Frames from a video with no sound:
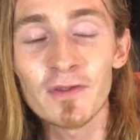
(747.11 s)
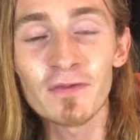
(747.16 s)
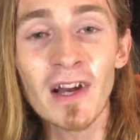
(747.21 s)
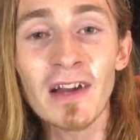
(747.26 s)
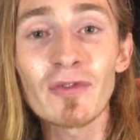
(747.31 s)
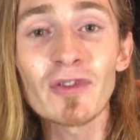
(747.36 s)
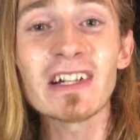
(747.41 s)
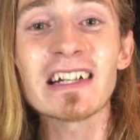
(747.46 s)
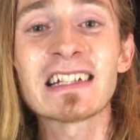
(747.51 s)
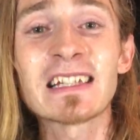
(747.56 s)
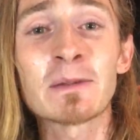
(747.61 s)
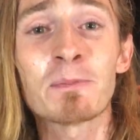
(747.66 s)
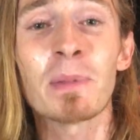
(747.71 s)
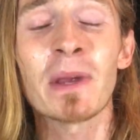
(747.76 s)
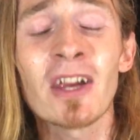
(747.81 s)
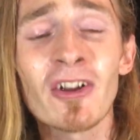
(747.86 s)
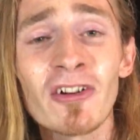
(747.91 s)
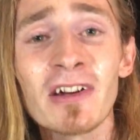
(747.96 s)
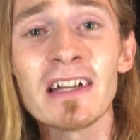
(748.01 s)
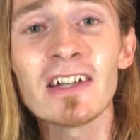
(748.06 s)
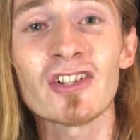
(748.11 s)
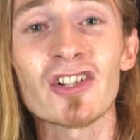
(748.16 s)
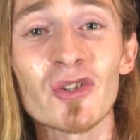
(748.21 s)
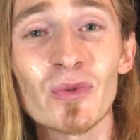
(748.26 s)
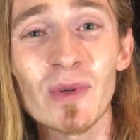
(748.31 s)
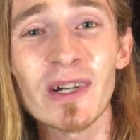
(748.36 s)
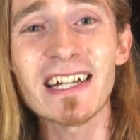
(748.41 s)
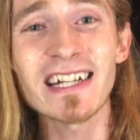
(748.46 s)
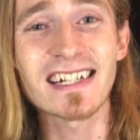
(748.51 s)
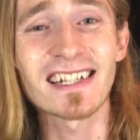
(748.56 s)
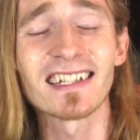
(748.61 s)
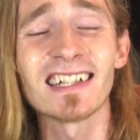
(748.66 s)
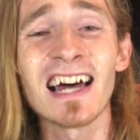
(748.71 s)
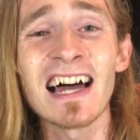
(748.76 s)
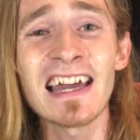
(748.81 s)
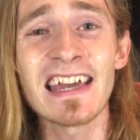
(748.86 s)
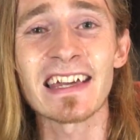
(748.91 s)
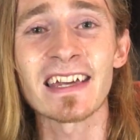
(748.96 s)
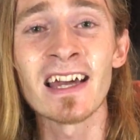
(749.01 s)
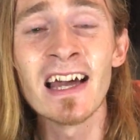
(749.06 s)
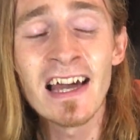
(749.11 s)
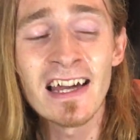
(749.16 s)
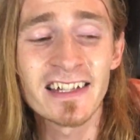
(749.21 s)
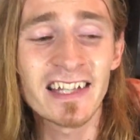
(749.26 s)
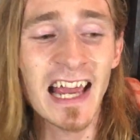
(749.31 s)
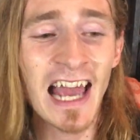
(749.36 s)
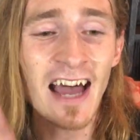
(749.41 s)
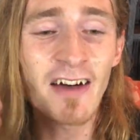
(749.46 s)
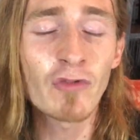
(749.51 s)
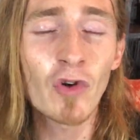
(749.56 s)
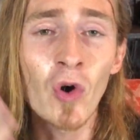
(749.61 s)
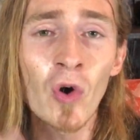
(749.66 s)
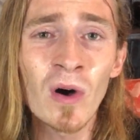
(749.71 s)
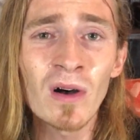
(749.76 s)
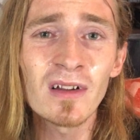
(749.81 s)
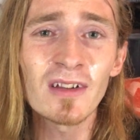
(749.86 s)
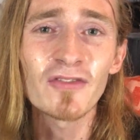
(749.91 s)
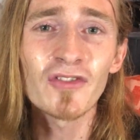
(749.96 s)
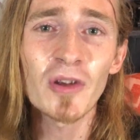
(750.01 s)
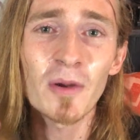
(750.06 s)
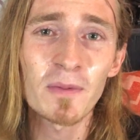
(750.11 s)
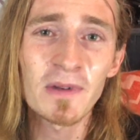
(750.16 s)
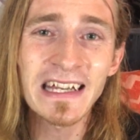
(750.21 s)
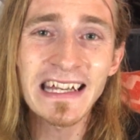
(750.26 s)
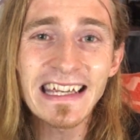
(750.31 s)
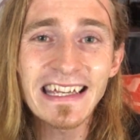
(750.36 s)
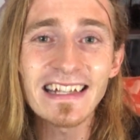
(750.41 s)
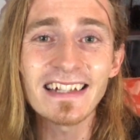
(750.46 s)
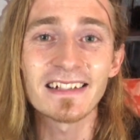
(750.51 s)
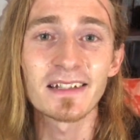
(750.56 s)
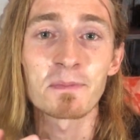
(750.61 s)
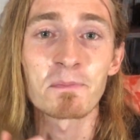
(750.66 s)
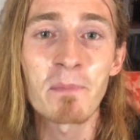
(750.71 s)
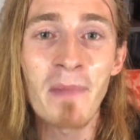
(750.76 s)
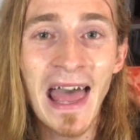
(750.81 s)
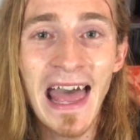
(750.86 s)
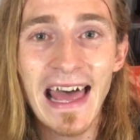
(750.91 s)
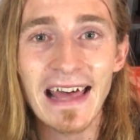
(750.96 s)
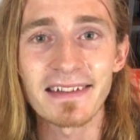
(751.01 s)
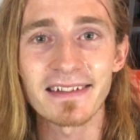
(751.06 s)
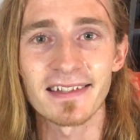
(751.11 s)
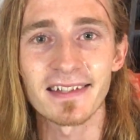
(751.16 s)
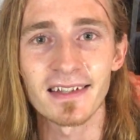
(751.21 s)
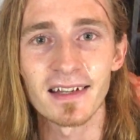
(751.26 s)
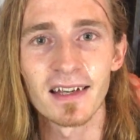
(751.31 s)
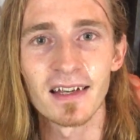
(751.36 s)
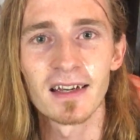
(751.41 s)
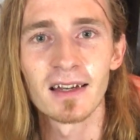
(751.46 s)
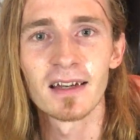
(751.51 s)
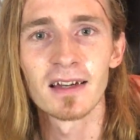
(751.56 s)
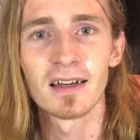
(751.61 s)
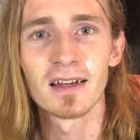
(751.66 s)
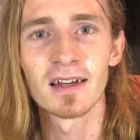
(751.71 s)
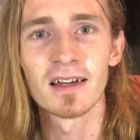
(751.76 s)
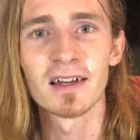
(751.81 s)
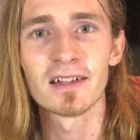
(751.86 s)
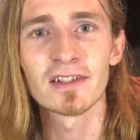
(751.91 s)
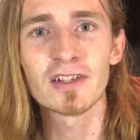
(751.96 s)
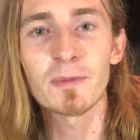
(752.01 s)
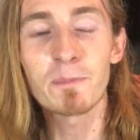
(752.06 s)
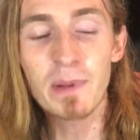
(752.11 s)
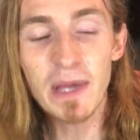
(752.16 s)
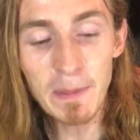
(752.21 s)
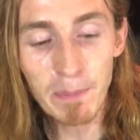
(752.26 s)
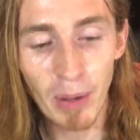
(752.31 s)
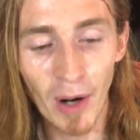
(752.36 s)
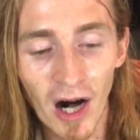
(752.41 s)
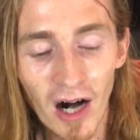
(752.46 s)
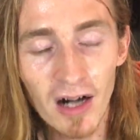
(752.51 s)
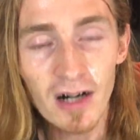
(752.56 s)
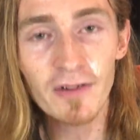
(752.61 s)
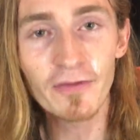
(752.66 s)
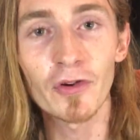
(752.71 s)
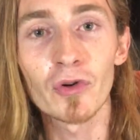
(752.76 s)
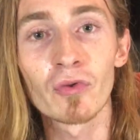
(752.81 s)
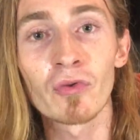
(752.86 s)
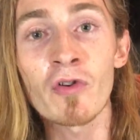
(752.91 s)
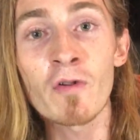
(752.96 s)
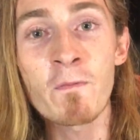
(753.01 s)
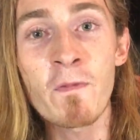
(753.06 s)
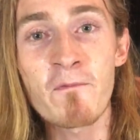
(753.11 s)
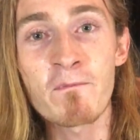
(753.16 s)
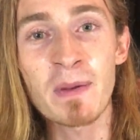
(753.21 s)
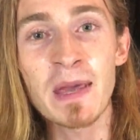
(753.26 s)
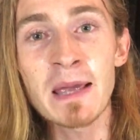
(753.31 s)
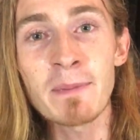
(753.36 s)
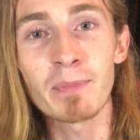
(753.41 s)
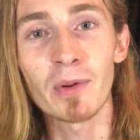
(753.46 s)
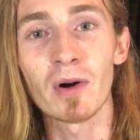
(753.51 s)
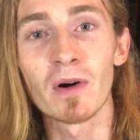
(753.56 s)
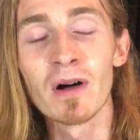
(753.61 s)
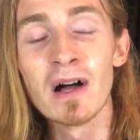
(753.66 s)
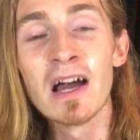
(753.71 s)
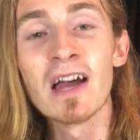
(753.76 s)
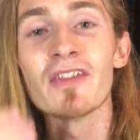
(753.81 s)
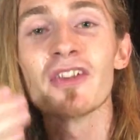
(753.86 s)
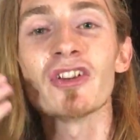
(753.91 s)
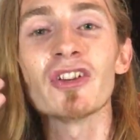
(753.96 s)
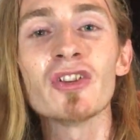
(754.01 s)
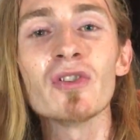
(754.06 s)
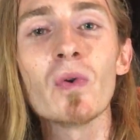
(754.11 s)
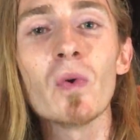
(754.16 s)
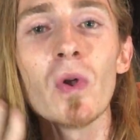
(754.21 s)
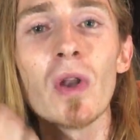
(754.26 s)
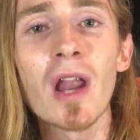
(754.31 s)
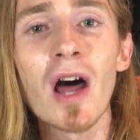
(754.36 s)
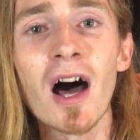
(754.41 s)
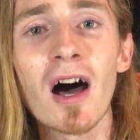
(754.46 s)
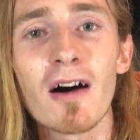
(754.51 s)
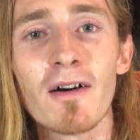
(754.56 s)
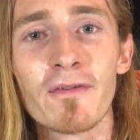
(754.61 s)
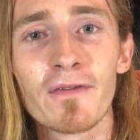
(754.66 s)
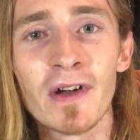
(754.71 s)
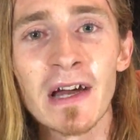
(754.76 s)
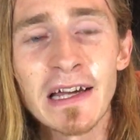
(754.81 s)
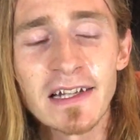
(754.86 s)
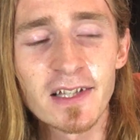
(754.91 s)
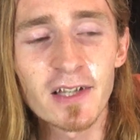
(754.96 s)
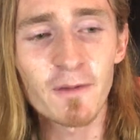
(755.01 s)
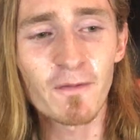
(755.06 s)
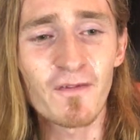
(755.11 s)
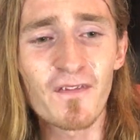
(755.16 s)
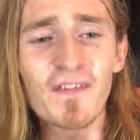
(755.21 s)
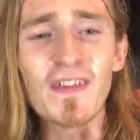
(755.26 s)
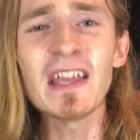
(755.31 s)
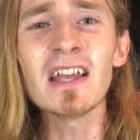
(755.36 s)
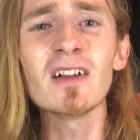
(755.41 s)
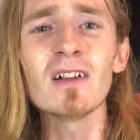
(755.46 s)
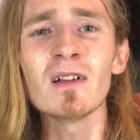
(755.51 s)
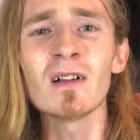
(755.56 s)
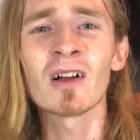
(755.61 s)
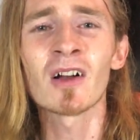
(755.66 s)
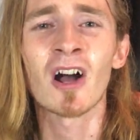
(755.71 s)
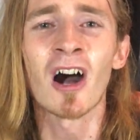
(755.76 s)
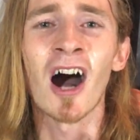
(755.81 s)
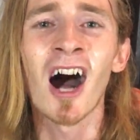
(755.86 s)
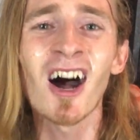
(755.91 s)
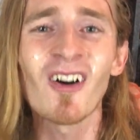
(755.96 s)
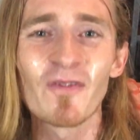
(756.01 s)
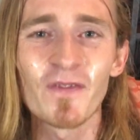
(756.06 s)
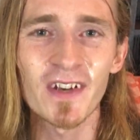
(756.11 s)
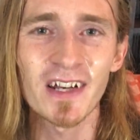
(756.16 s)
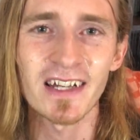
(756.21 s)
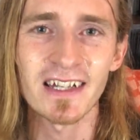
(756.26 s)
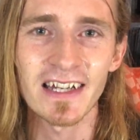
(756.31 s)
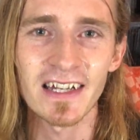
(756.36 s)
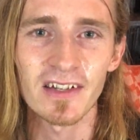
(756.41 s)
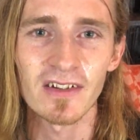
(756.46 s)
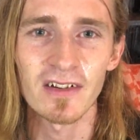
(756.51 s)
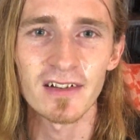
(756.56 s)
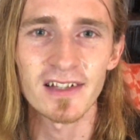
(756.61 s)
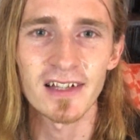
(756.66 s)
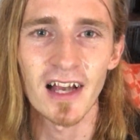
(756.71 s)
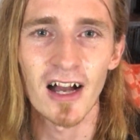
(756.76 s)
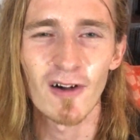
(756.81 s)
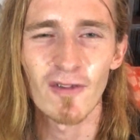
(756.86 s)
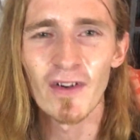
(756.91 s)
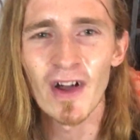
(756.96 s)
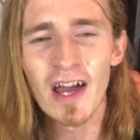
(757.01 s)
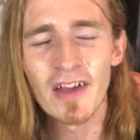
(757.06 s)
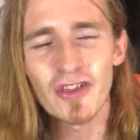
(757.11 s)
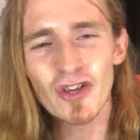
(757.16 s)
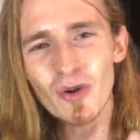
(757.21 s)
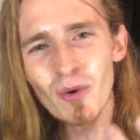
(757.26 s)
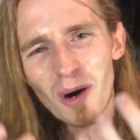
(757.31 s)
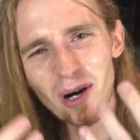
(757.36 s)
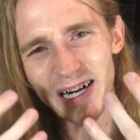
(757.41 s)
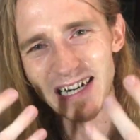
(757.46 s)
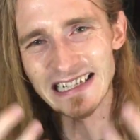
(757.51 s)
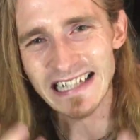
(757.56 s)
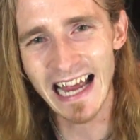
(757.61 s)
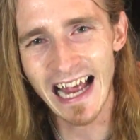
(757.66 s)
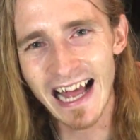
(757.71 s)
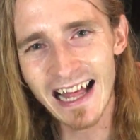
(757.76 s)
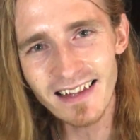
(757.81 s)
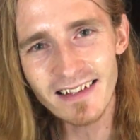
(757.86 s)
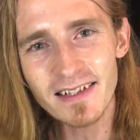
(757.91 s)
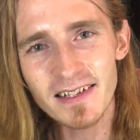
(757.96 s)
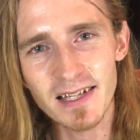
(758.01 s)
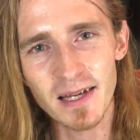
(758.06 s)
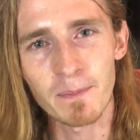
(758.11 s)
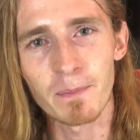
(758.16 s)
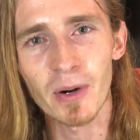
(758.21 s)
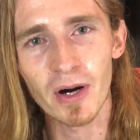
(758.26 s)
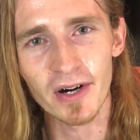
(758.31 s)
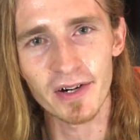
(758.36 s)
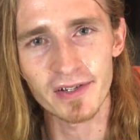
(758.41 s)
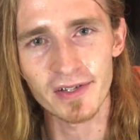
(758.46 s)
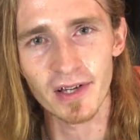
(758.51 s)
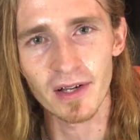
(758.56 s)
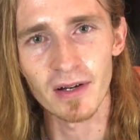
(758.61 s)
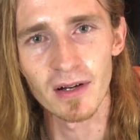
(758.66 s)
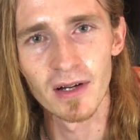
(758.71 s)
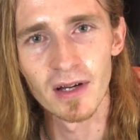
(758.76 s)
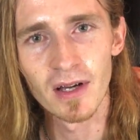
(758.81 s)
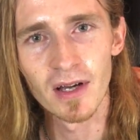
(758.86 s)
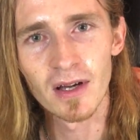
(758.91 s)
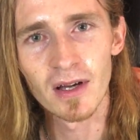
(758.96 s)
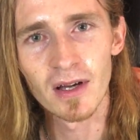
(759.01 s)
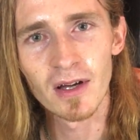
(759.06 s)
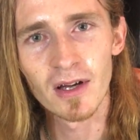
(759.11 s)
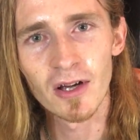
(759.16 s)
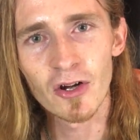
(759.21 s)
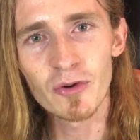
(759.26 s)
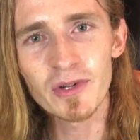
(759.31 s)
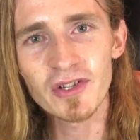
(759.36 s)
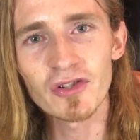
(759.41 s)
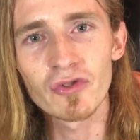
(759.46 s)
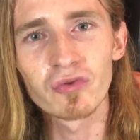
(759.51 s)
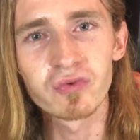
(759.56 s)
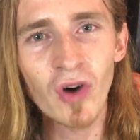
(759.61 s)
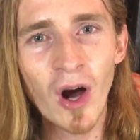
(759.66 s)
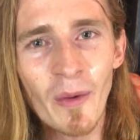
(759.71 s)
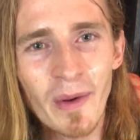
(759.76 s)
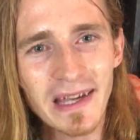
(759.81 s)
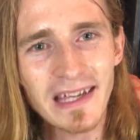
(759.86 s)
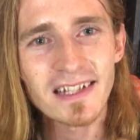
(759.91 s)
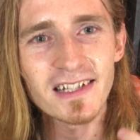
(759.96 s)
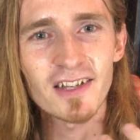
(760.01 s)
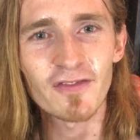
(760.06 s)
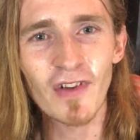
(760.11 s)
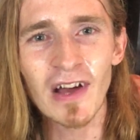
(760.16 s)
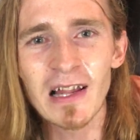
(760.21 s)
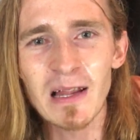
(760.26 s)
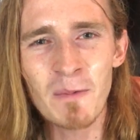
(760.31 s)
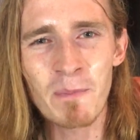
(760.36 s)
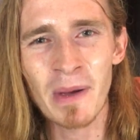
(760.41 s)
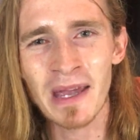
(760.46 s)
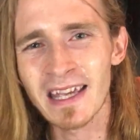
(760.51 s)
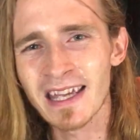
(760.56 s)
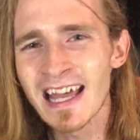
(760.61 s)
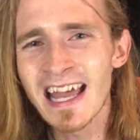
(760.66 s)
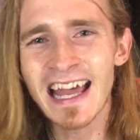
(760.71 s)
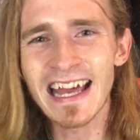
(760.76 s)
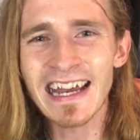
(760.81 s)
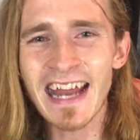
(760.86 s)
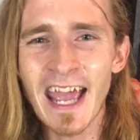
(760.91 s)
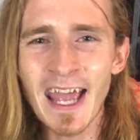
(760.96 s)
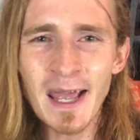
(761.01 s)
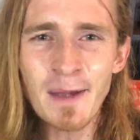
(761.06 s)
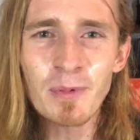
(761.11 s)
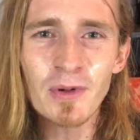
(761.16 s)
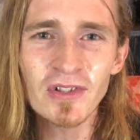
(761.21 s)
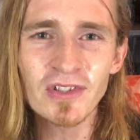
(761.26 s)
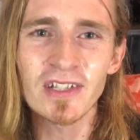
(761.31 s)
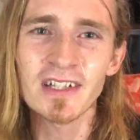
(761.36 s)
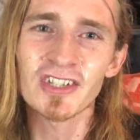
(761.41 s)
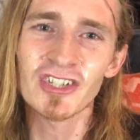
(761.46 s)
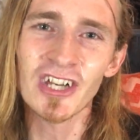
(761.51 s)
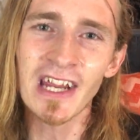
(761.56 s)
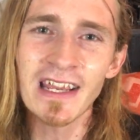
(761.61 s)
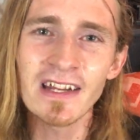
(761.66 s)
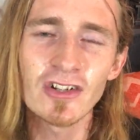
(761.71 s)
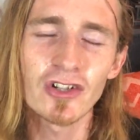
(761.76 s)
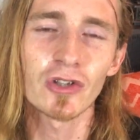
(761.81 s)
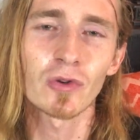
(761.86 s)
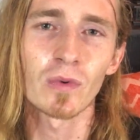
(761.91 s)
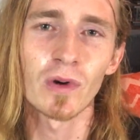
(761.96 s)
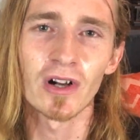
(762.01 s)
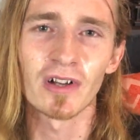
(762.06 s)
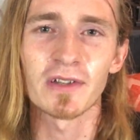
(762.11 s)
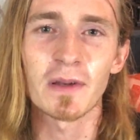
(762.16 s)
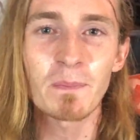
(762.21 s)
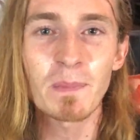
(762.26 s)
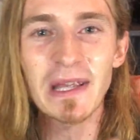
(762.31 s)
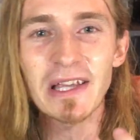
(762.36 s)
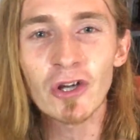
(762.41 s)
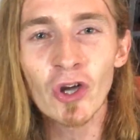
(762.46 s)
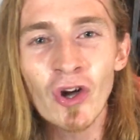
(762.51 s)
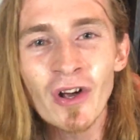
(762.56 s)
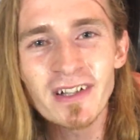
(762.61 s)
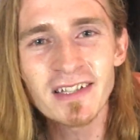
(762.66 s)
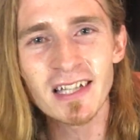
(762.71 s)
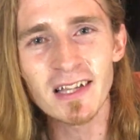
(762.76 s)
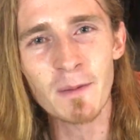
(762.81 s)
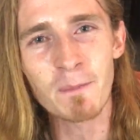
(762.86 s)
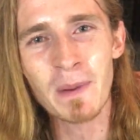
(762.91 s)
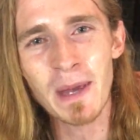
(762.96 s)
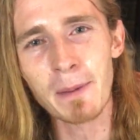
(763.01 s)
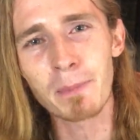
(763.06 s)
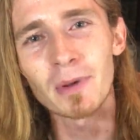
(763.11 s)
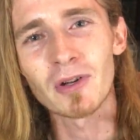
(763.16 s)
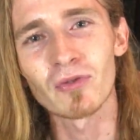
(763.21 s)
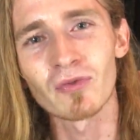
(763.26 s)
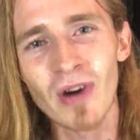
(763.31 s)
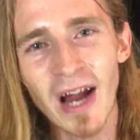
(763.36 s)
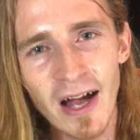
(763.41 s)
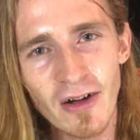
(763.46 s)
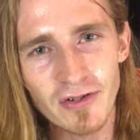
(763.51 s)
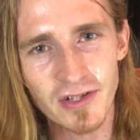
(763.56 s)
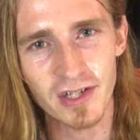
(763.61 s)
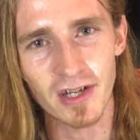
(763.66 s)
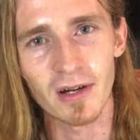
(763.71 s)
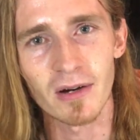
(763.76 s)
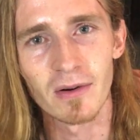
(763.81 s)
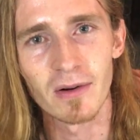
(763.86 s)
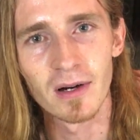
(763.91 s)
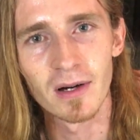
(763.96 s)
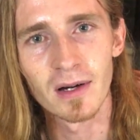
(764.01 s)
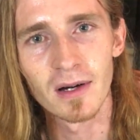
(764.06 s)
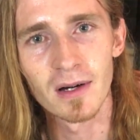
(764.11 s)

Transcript: You've never experienced what it's like to have all of your needs met, to be part of a group of people that you love, to feel confident in yourself. You are a talented person who is growing and developing and able to change the world and be good to the people around you.